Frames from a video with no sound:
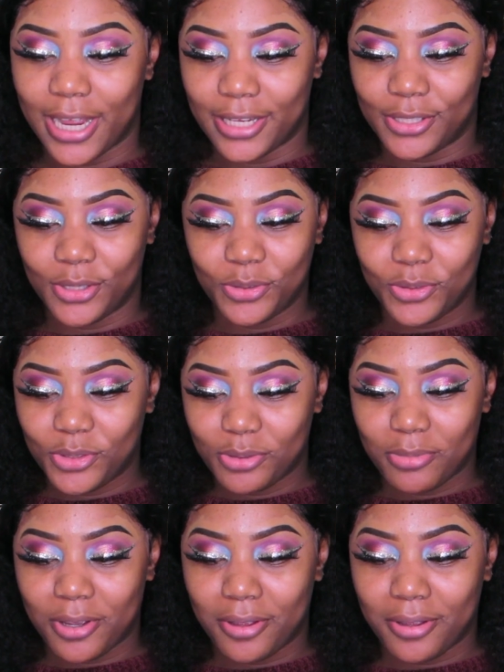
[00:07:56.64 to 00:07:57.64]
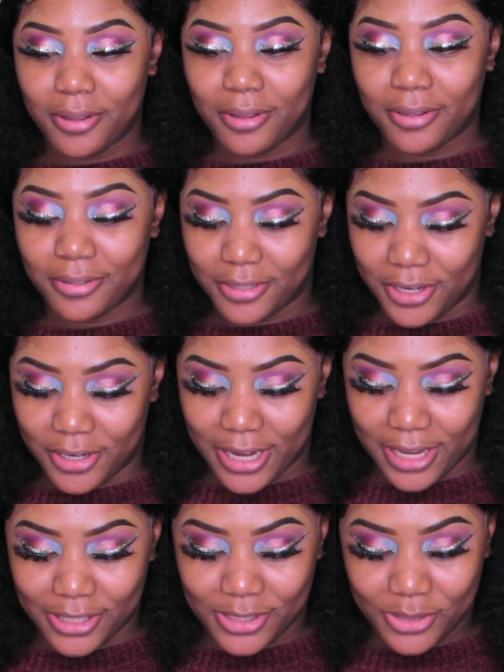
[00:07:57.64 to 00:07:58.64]
not too small. They're
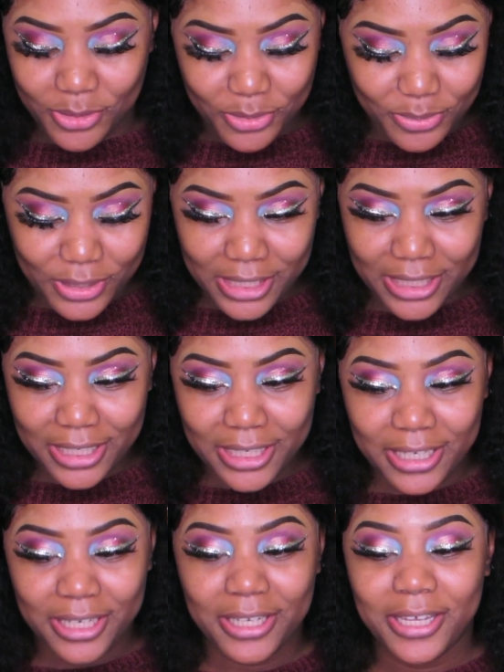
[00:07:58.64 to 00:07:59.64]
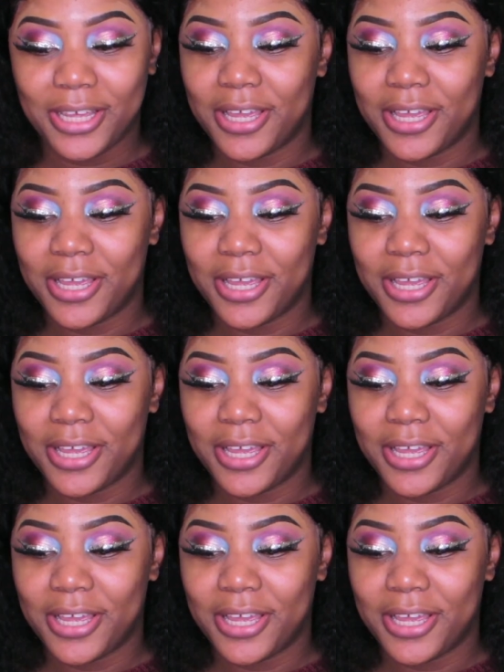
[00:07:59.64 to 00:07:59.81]
not too big.